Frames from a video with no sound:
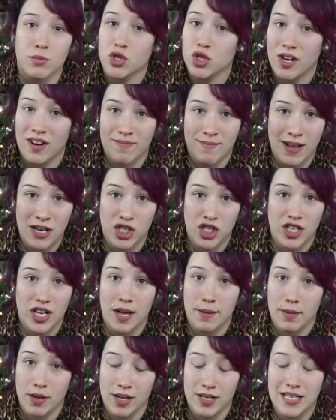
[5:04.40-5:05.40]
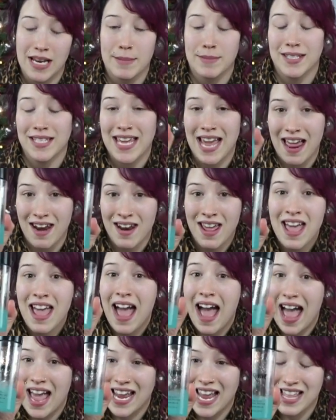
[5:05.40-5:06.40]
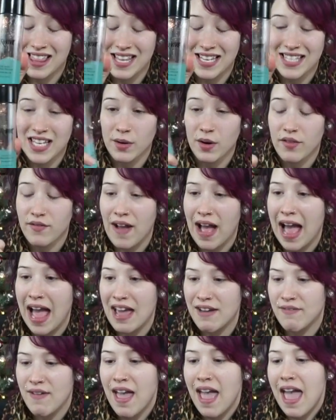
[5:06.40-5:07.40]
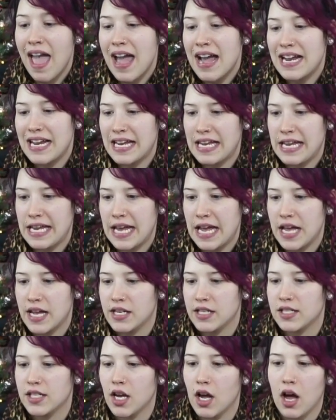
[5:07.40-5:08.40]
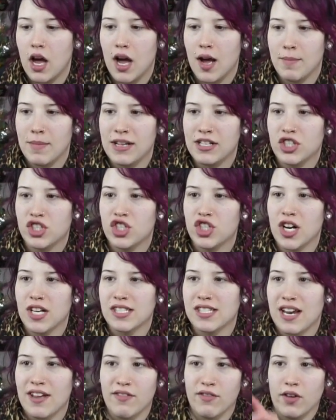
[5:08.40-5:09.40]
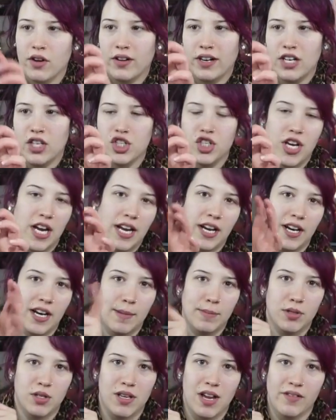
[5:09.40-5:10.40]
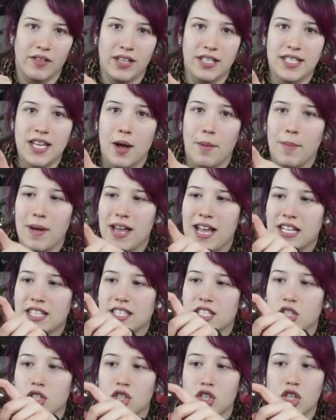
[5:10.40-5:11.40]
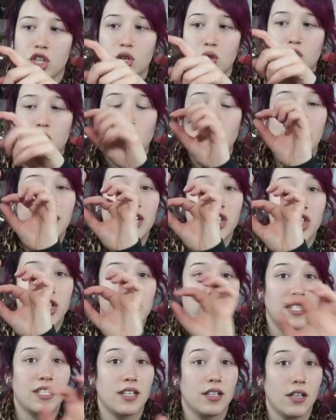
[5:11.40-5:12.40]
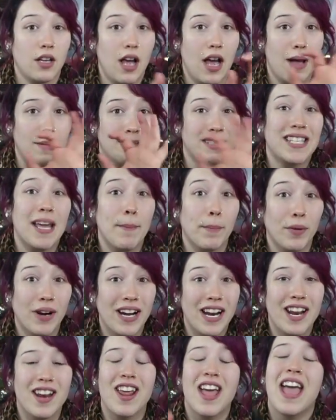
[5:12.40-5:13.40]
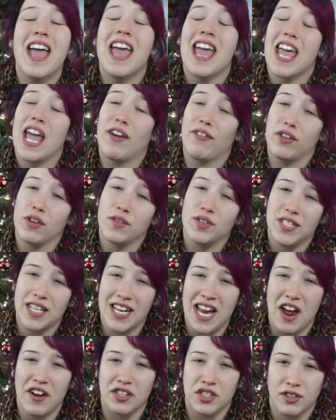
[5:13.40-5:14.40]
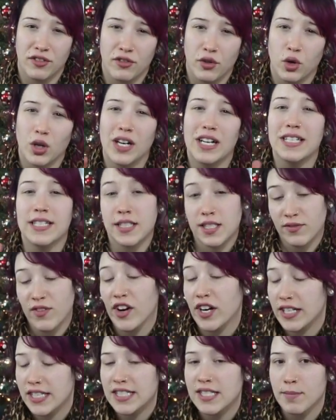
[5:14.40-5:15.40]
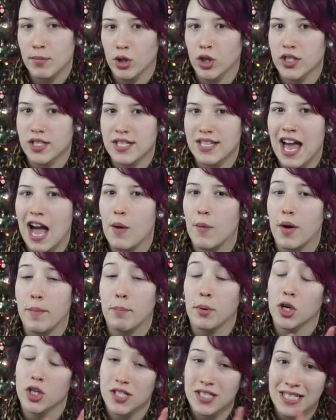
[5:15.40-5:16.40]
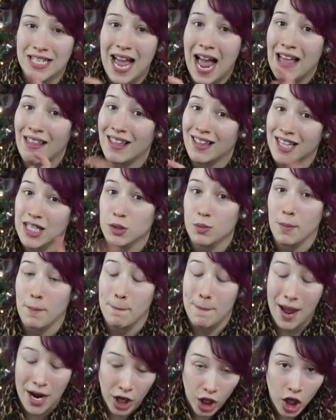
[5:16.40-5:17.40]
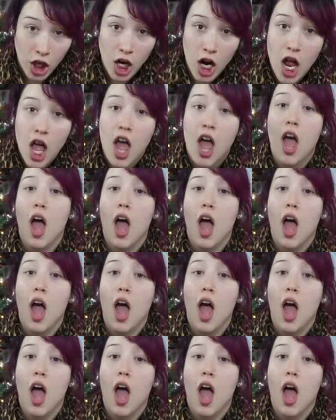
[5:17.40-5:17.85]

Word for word: I'm sure I've mentioned it a million times again. I get this at Revive, and um, it's just, I've already shaken it up so you can't really tell, but it's usually just um, separated. If you've seen it at Sephora, it's very similar to that one. Personally, I like this one better.